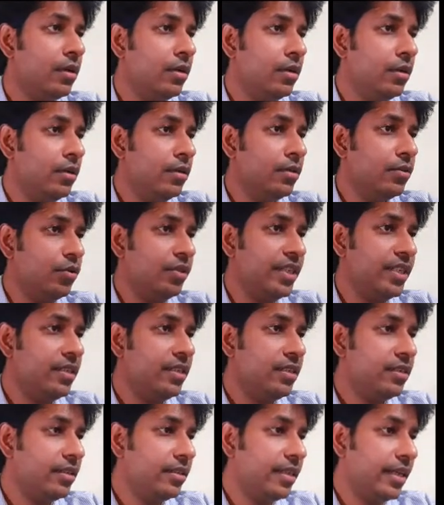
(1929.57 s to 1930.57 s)
So these are
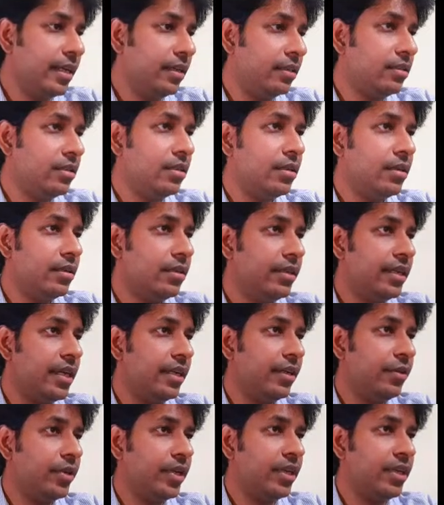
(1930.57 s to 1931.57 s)
the things that
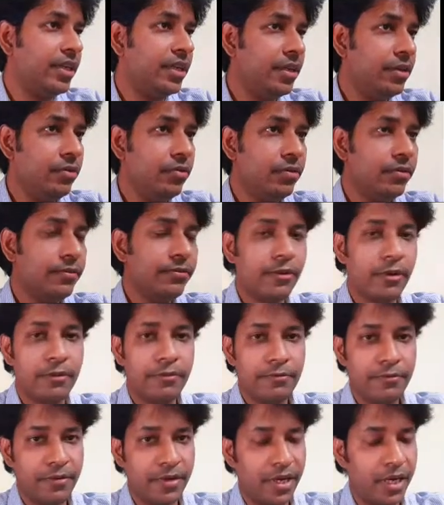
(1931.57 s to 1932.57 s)
you can use for
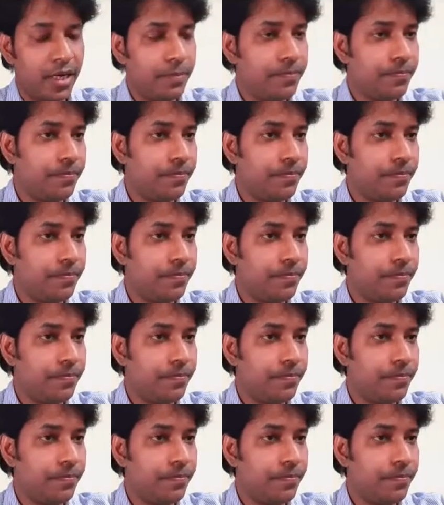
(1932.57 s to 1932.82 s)
free,